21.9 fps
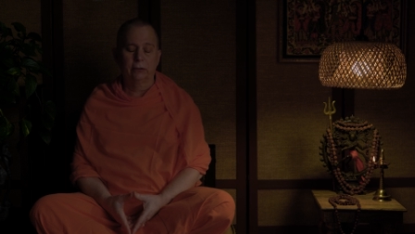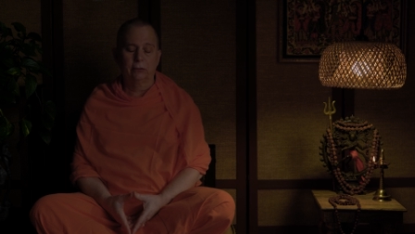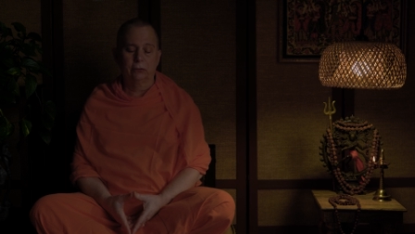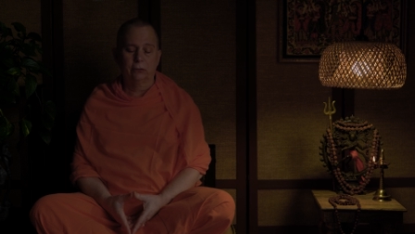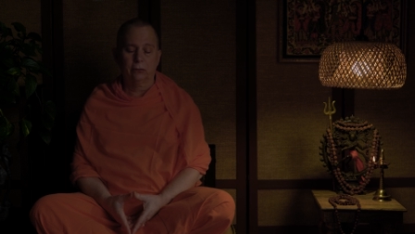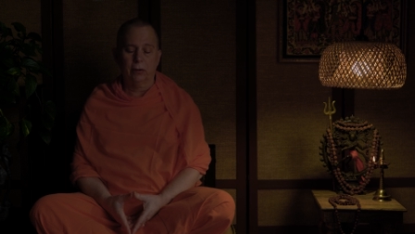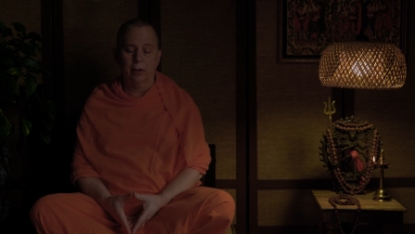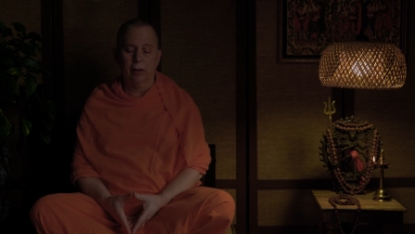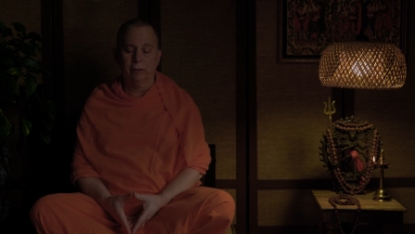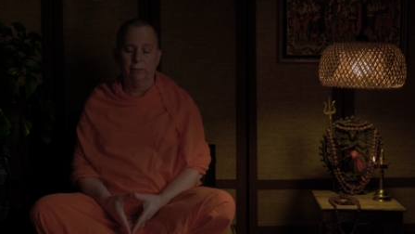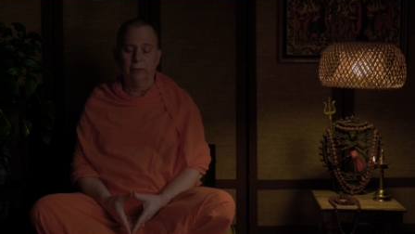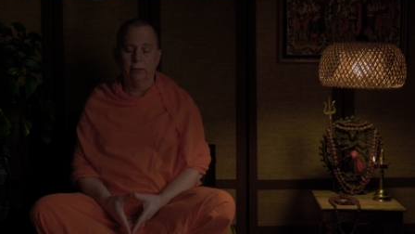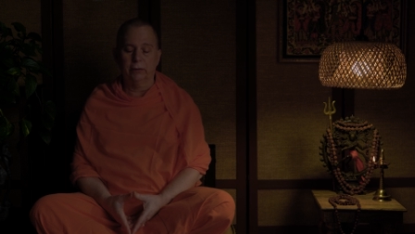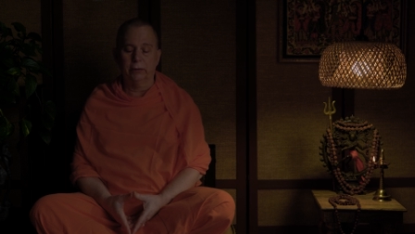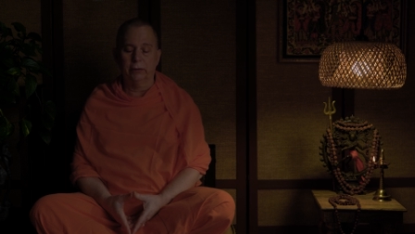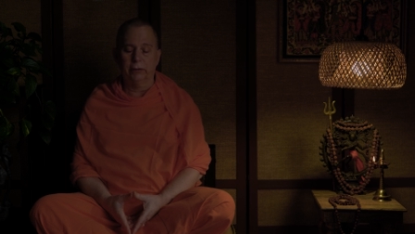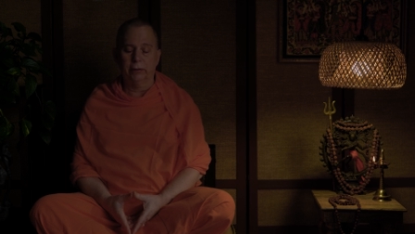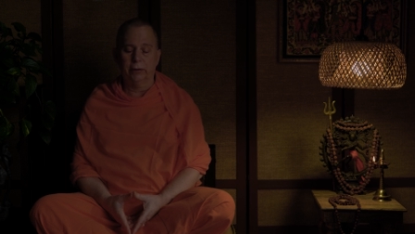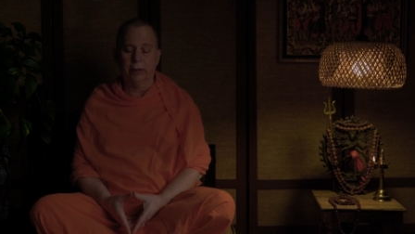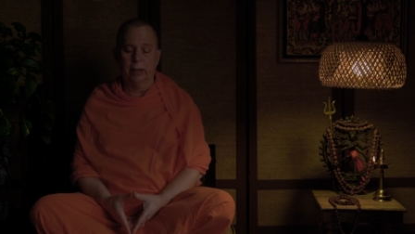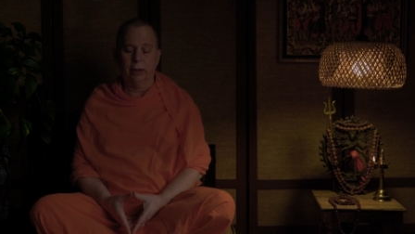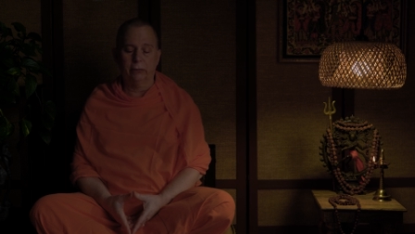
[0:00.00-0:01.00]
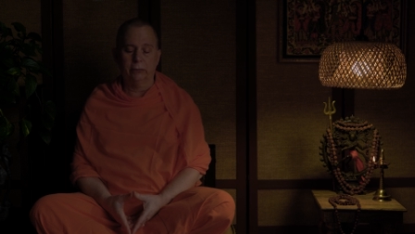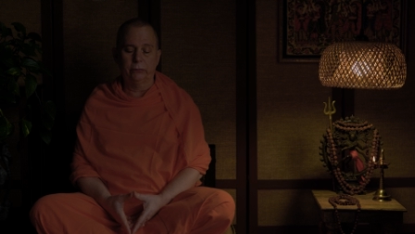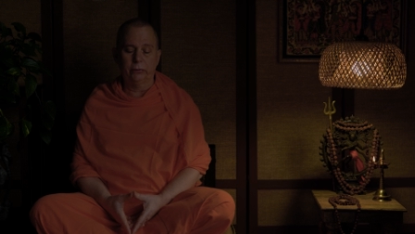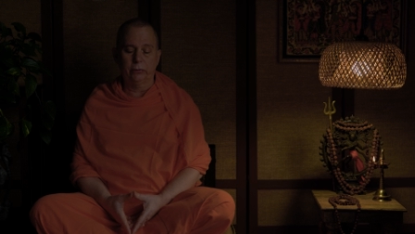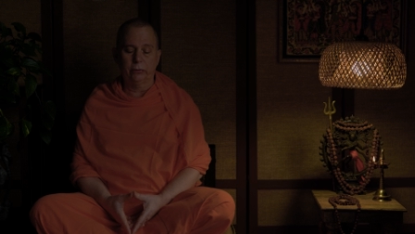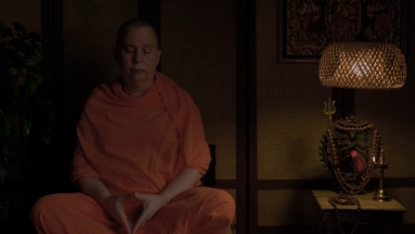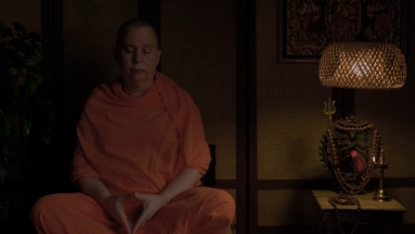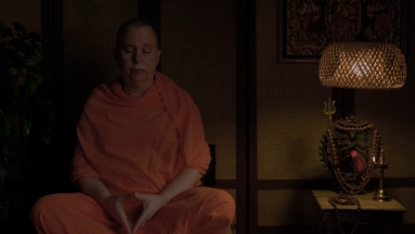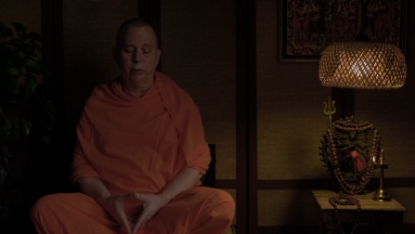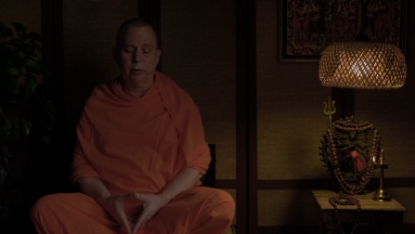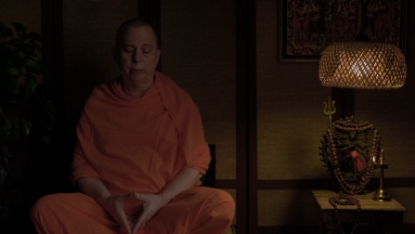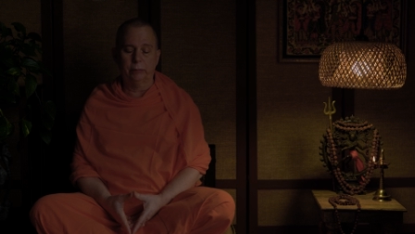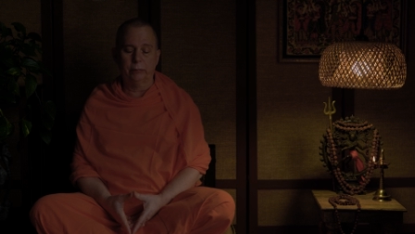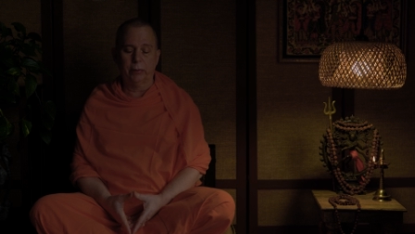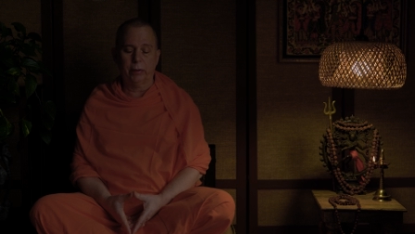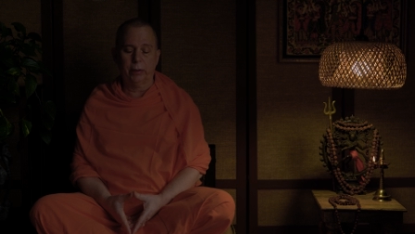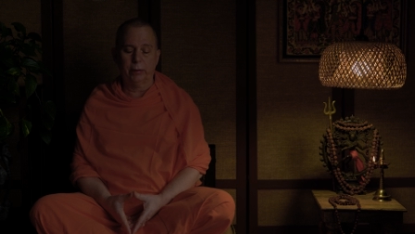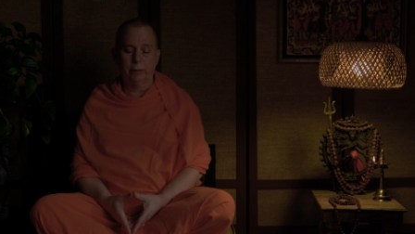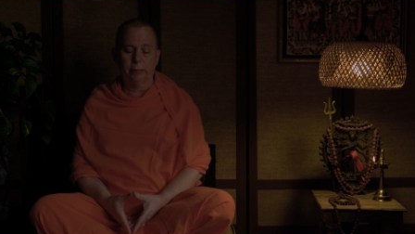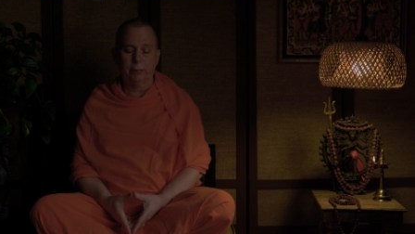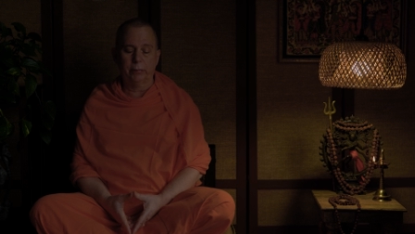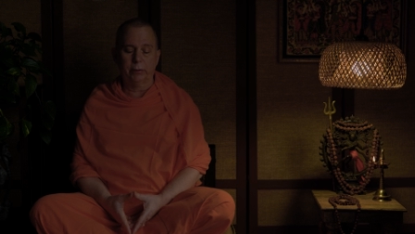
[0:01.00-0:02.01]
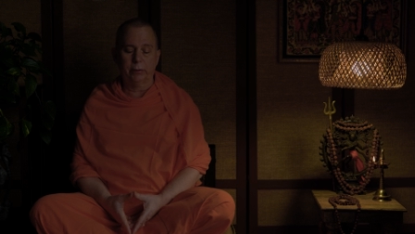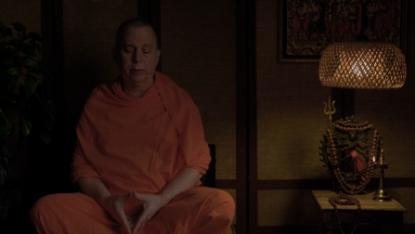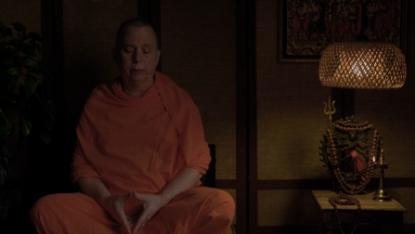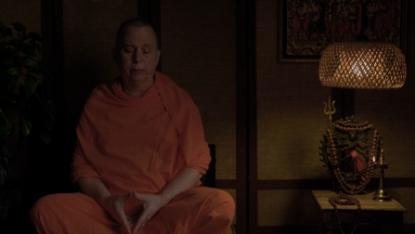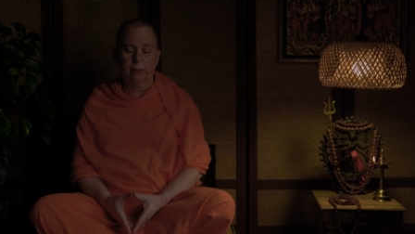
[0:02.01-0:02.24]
traveling down your windpipe,